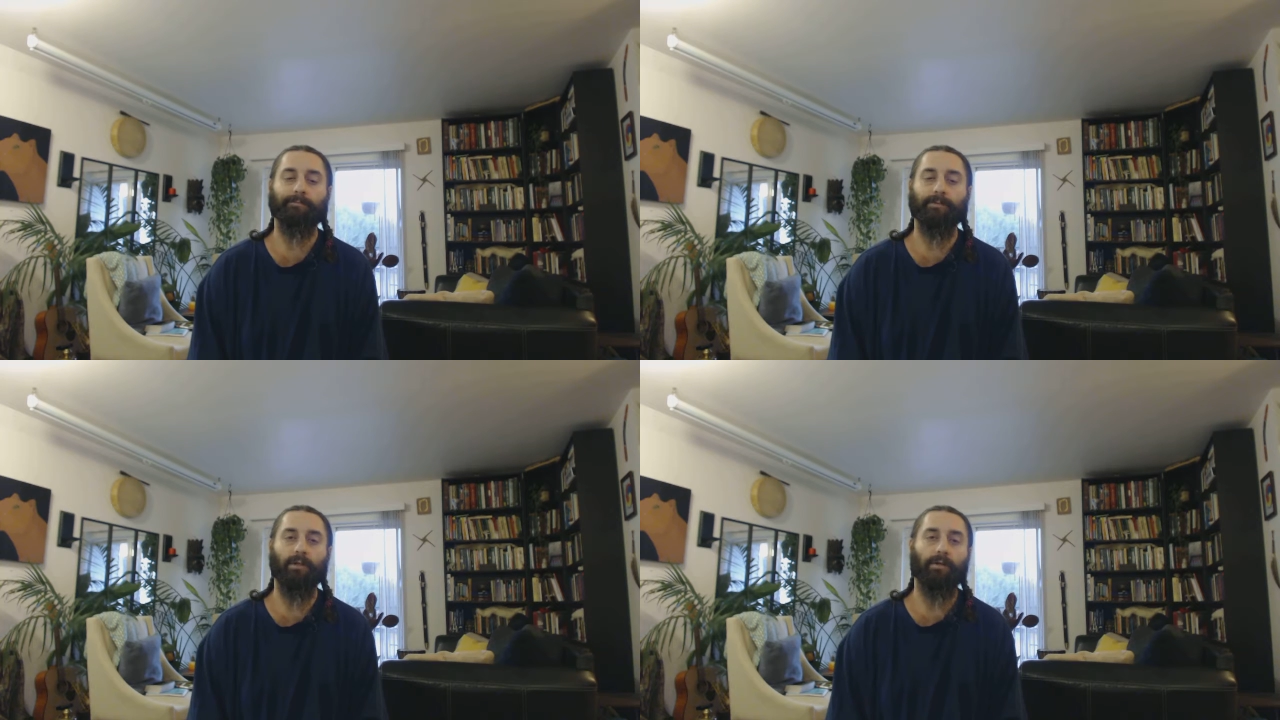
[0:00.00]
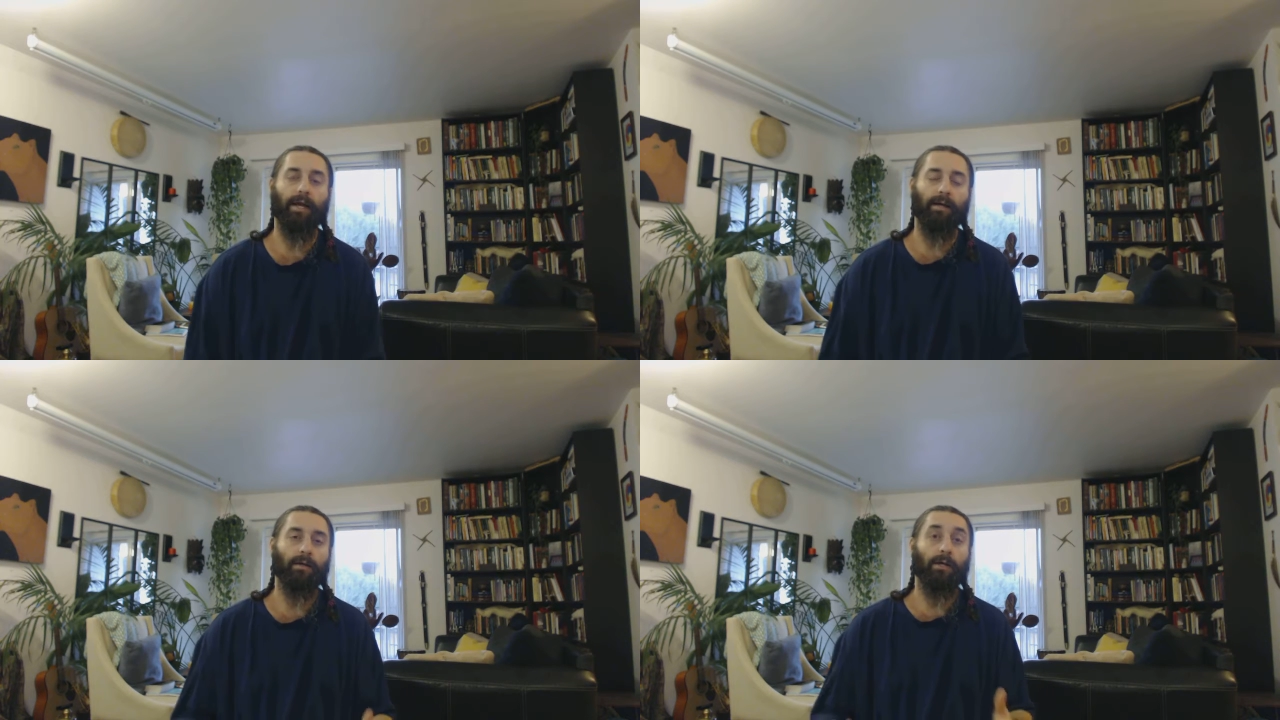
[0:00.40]
So
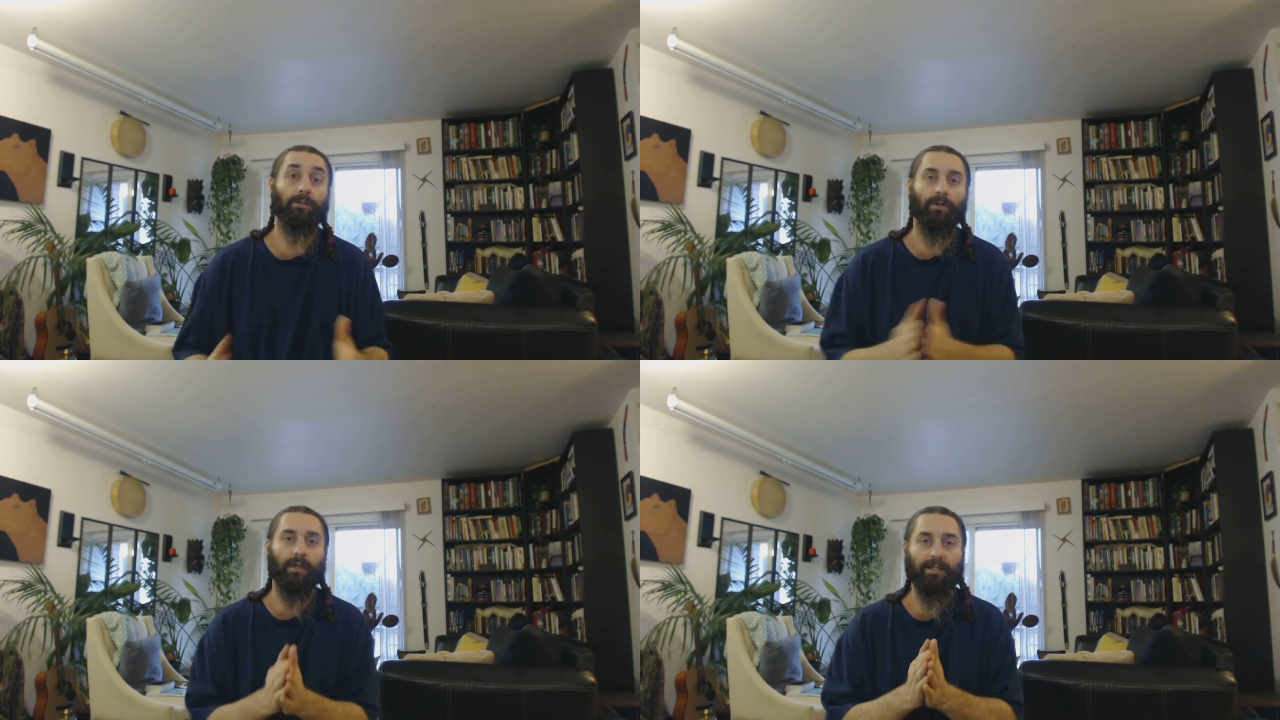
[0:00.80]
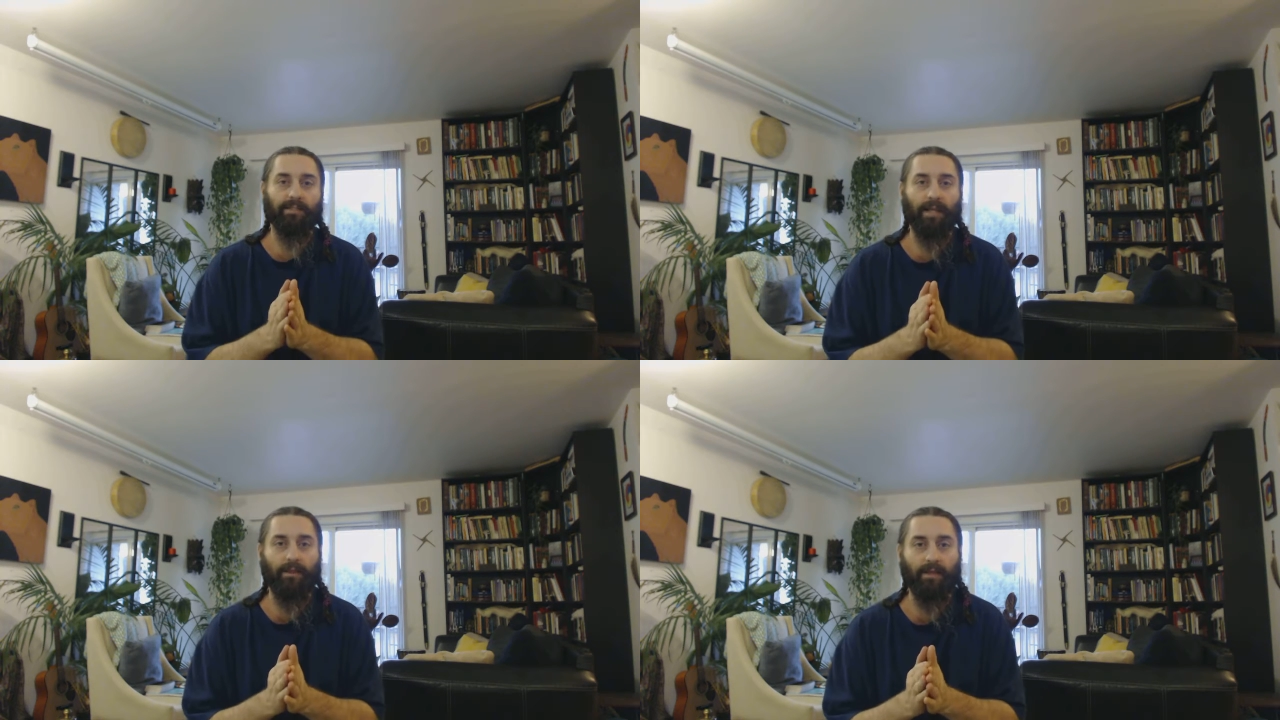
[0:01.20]

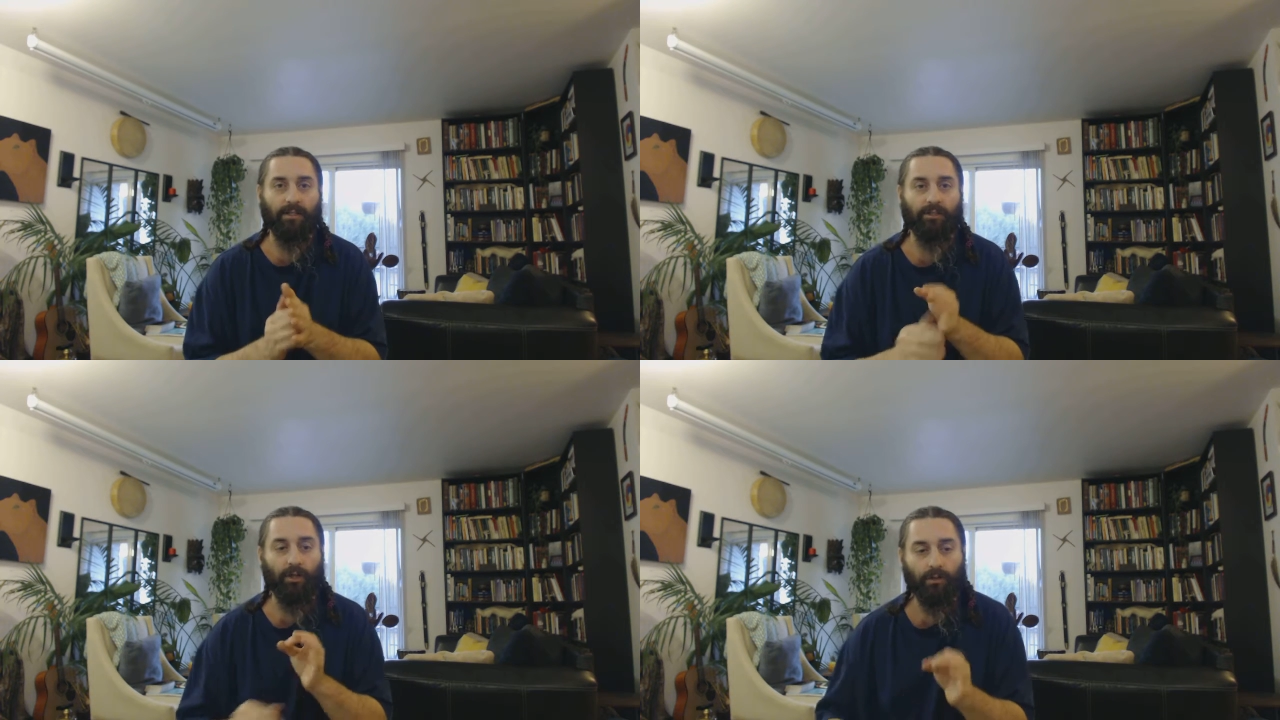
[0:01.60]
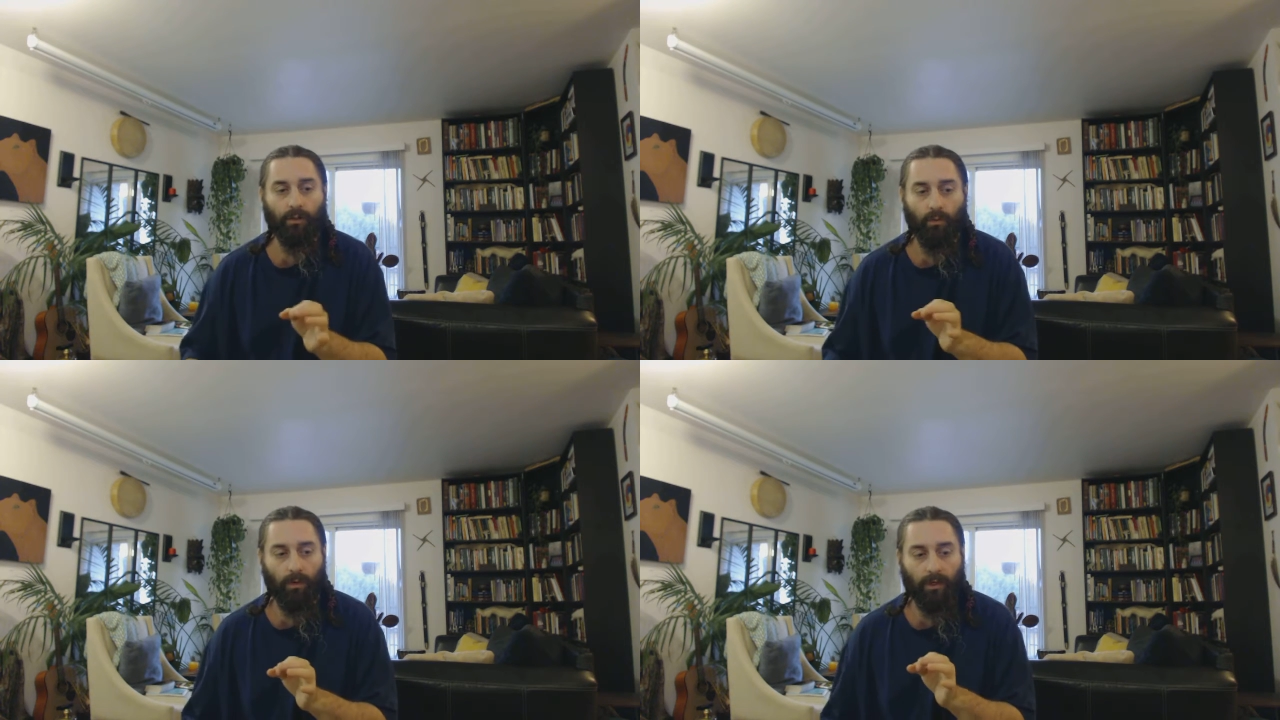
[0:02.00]
that's like the
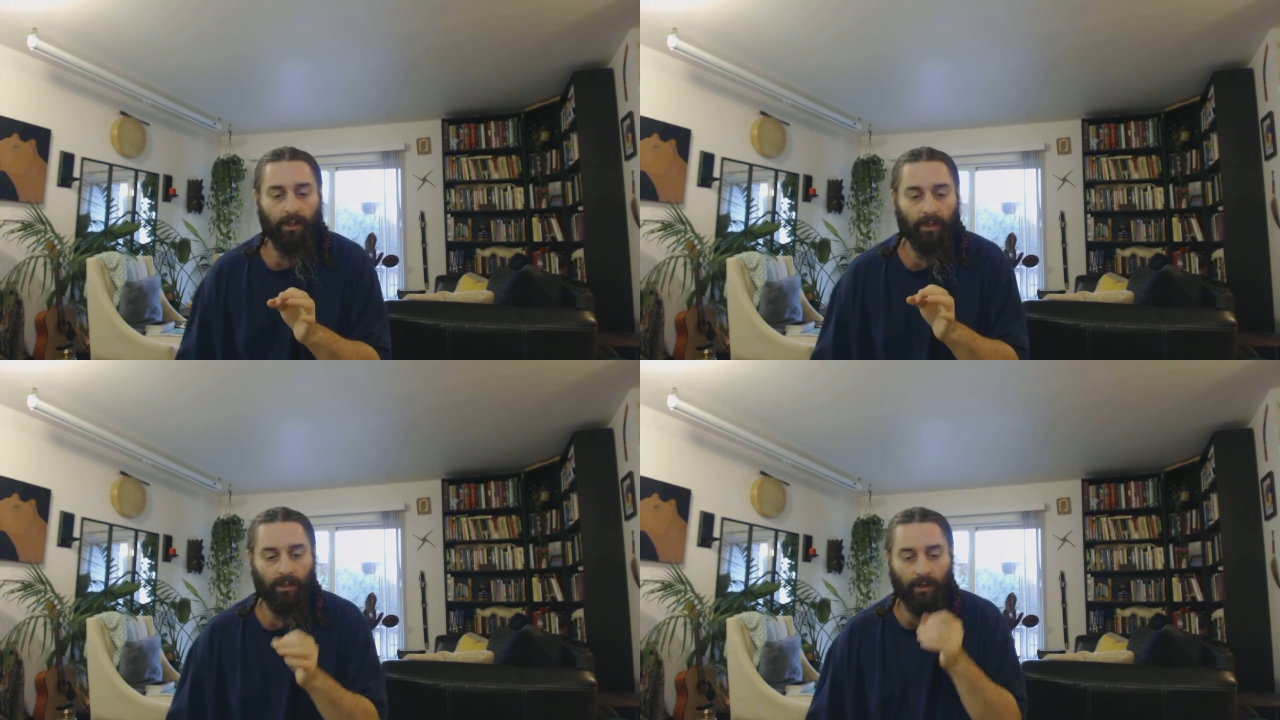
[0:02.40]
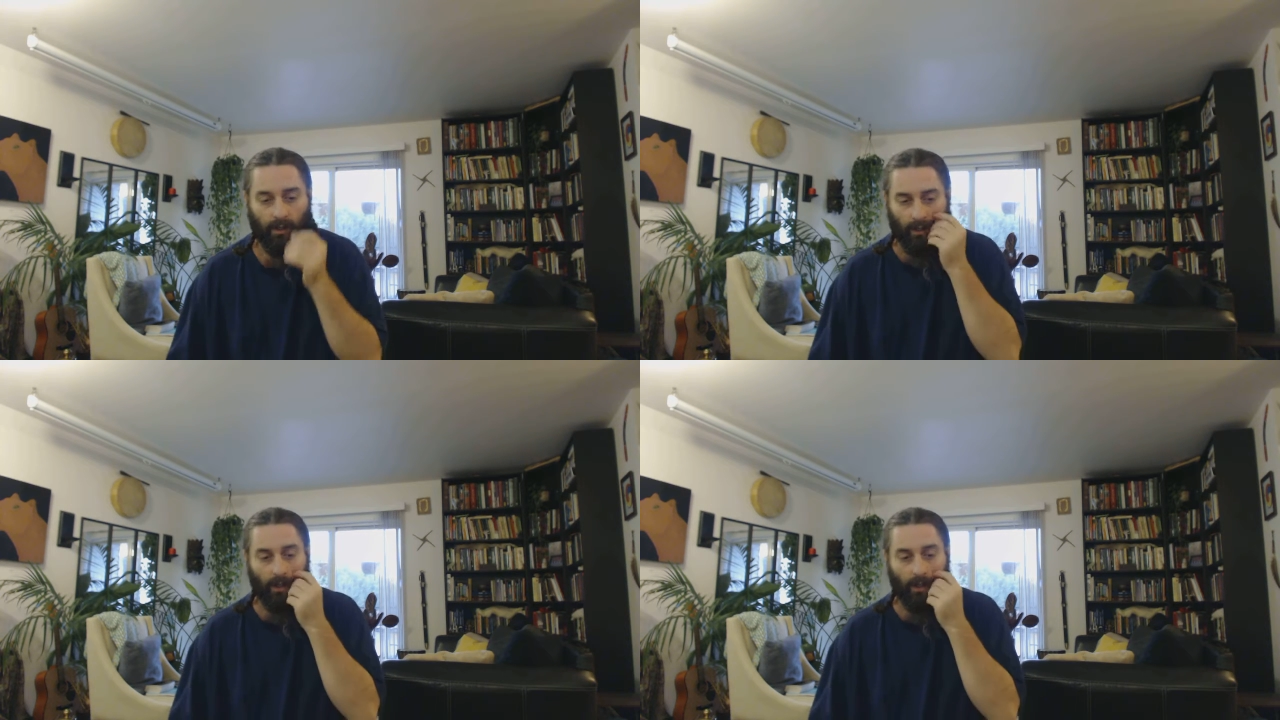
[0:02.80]
internal work